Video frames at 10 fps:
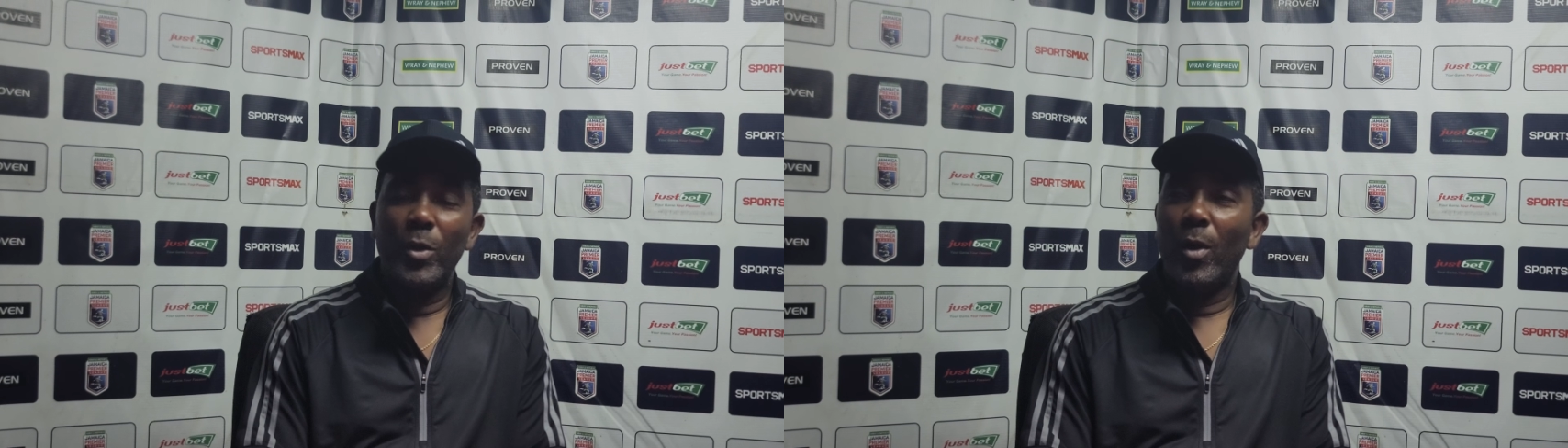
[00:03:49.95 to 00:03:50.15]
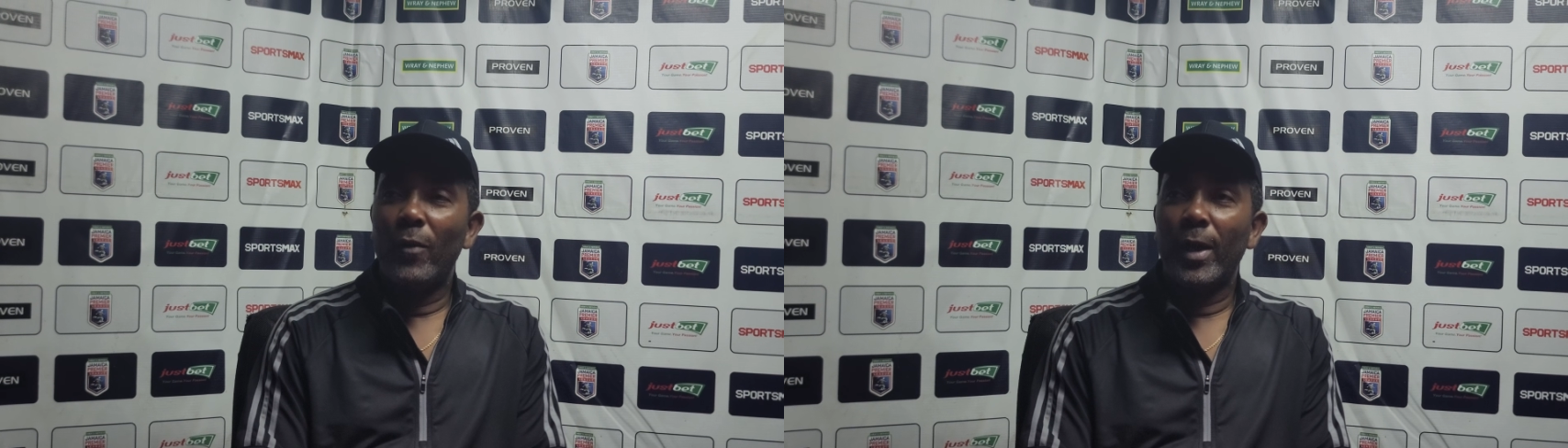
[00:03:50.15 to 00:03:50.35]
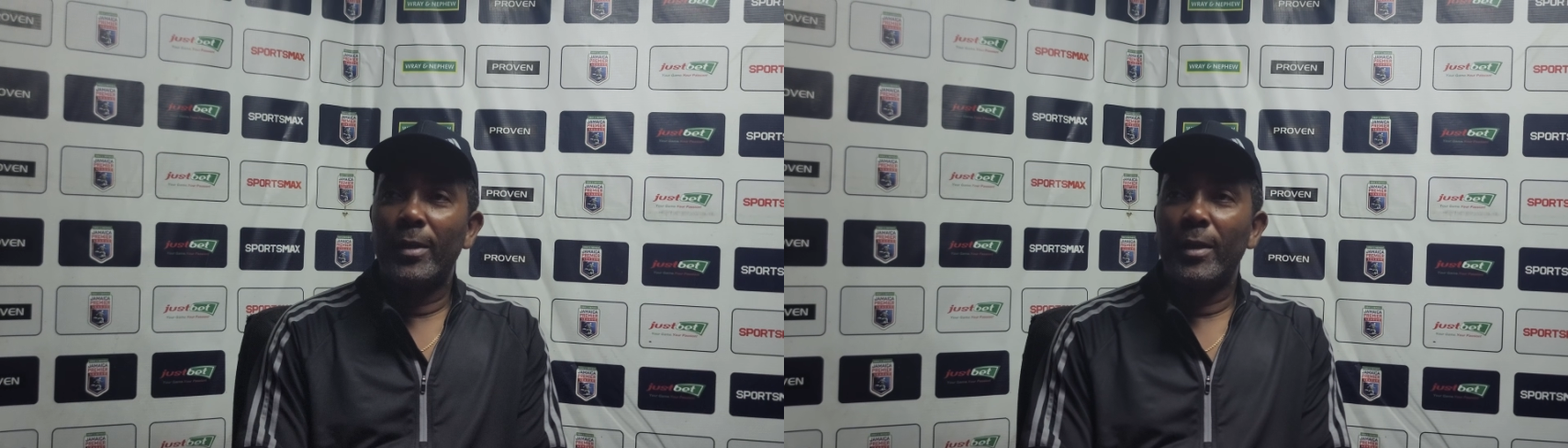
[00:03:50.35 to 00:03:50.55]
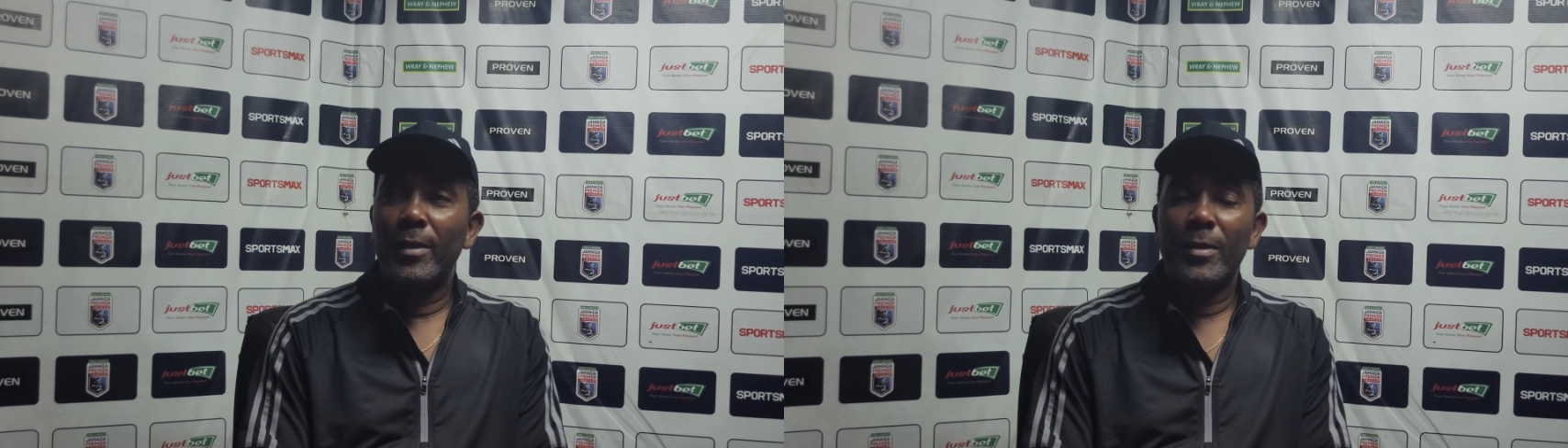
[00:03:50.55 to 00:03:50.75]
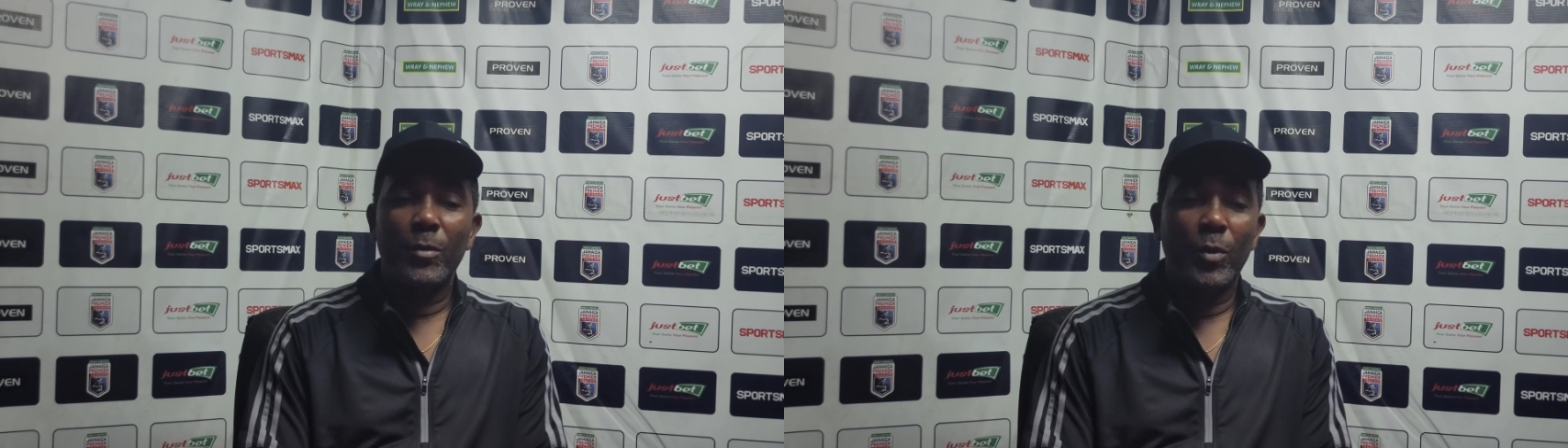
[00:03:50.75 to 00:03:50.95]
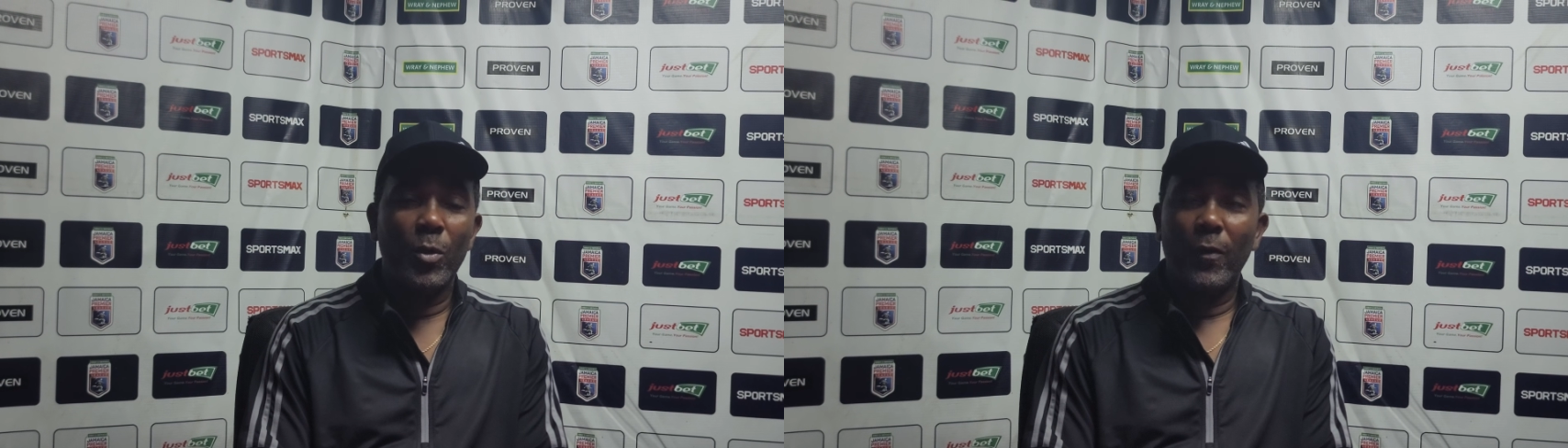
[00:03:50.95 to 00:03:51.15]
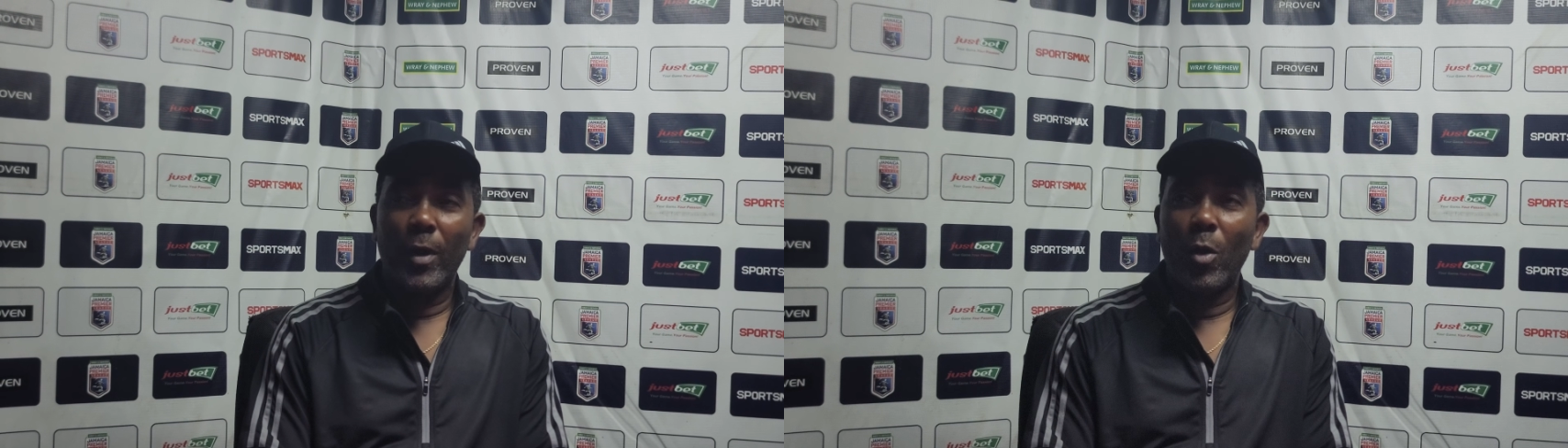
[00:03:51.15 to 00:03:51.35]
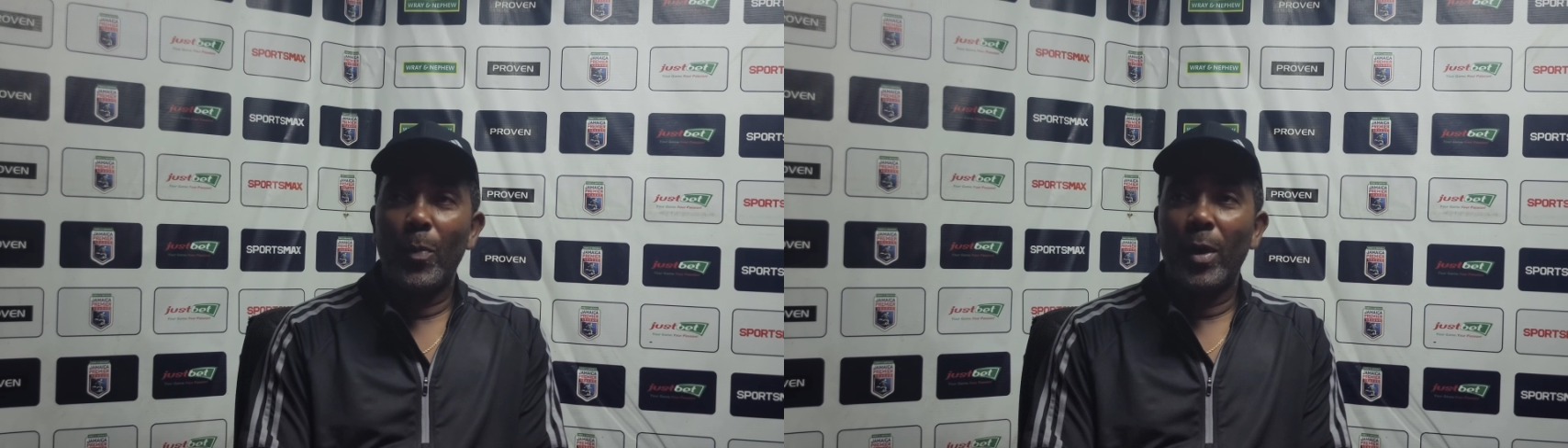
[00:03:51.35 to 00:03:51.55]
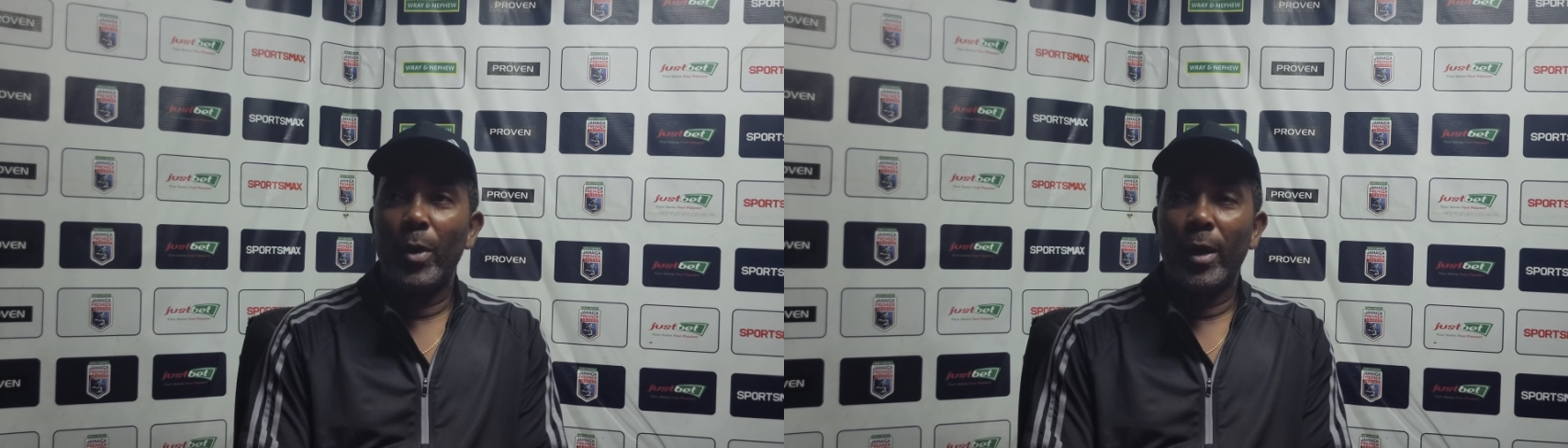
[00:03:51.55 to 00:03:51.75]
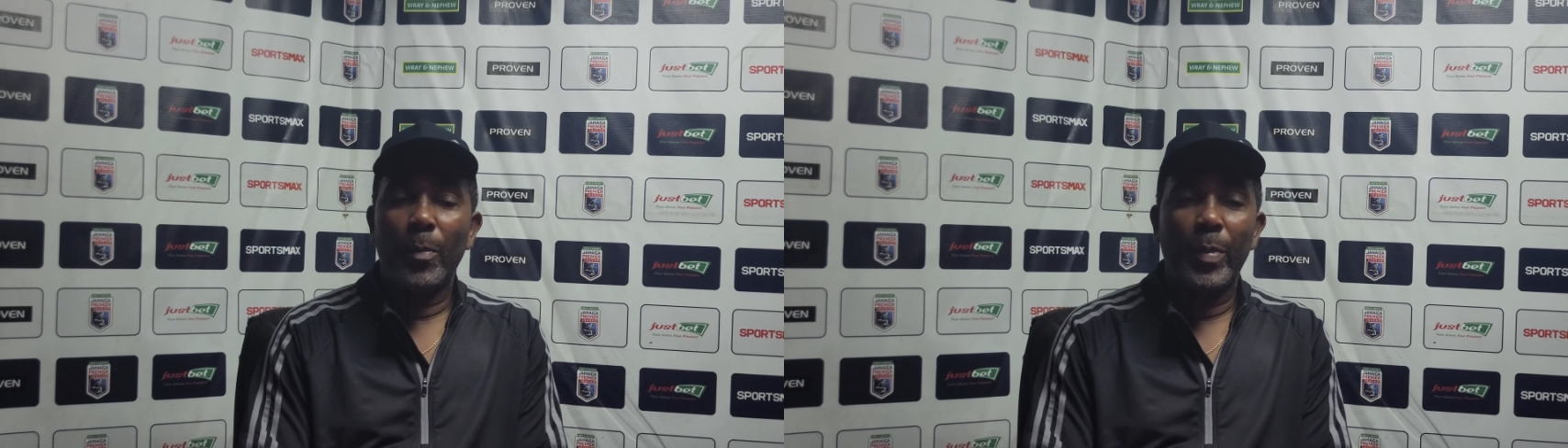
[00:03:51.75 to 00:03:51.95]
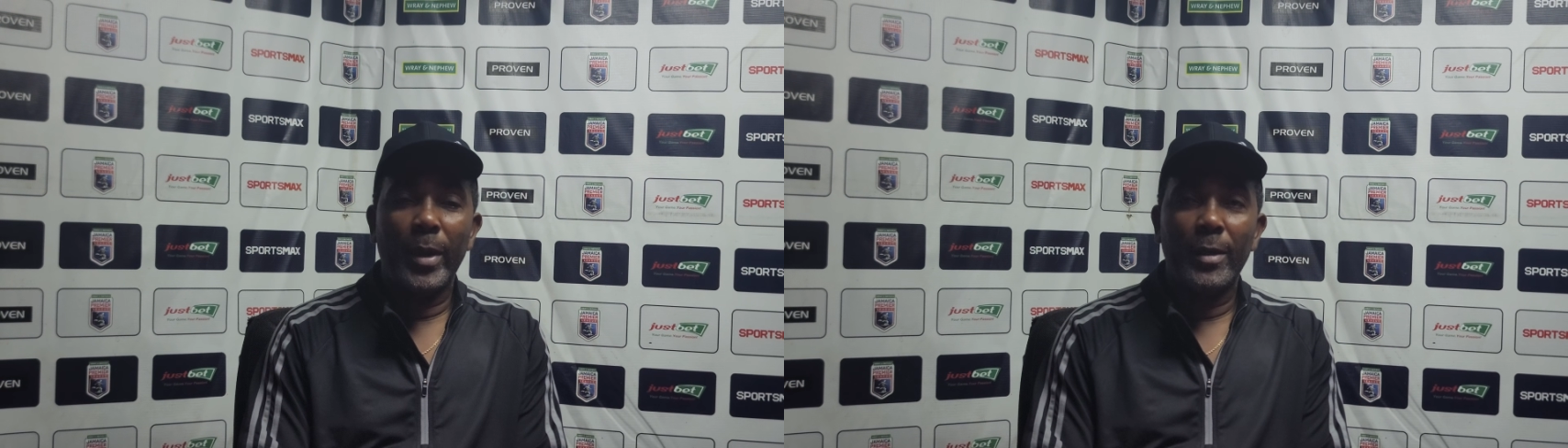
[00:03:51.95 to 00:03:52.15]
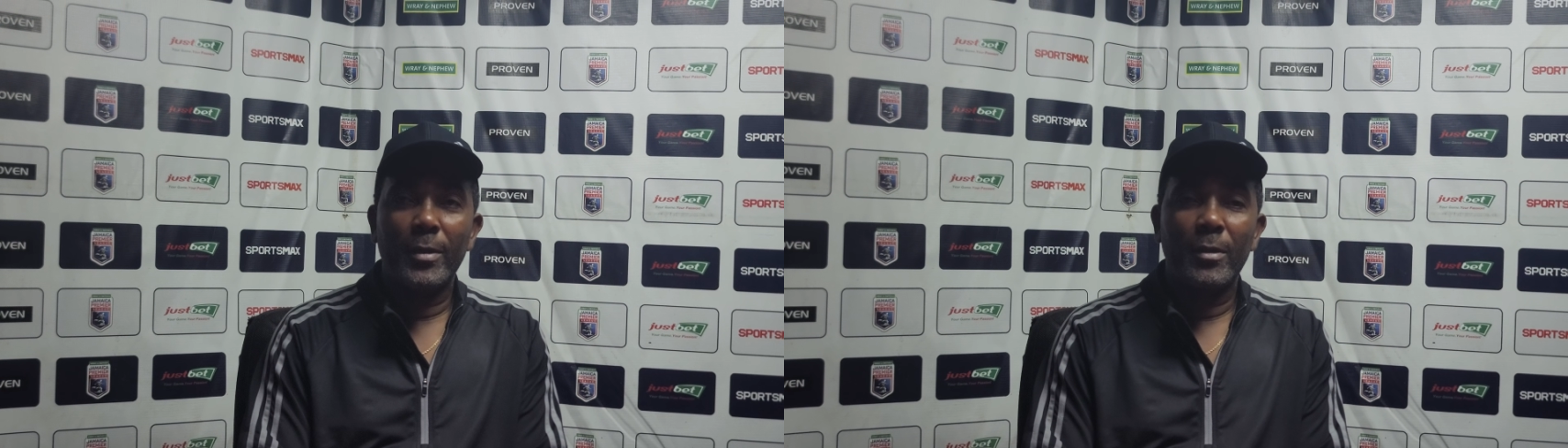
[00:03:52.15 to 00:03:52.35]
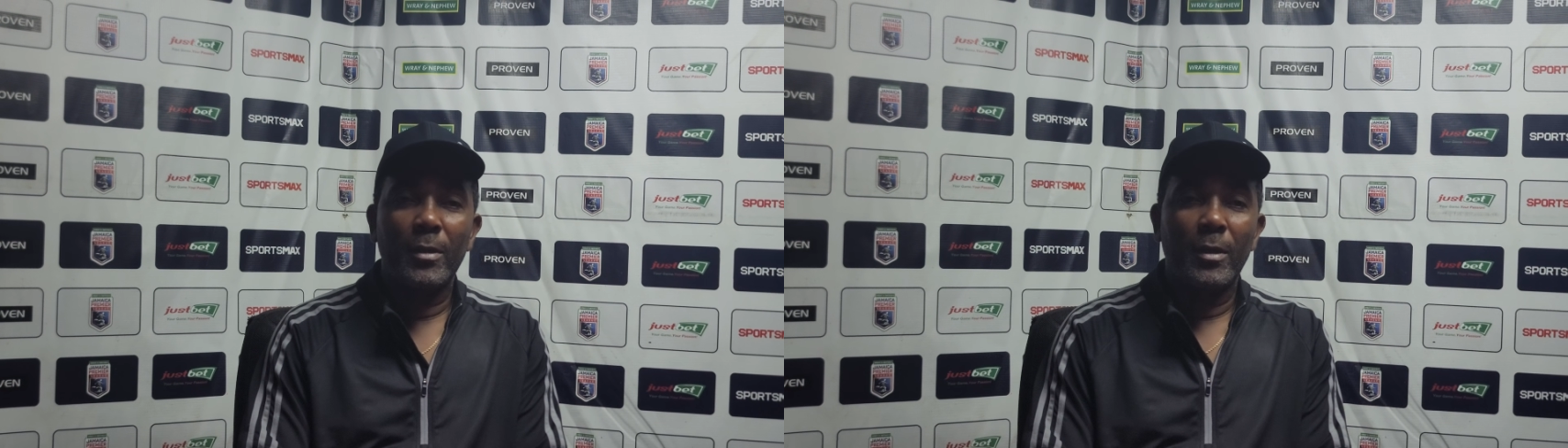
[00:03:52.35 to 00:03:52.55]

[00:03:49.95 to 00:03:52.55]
do have admins and we do have a couple of other players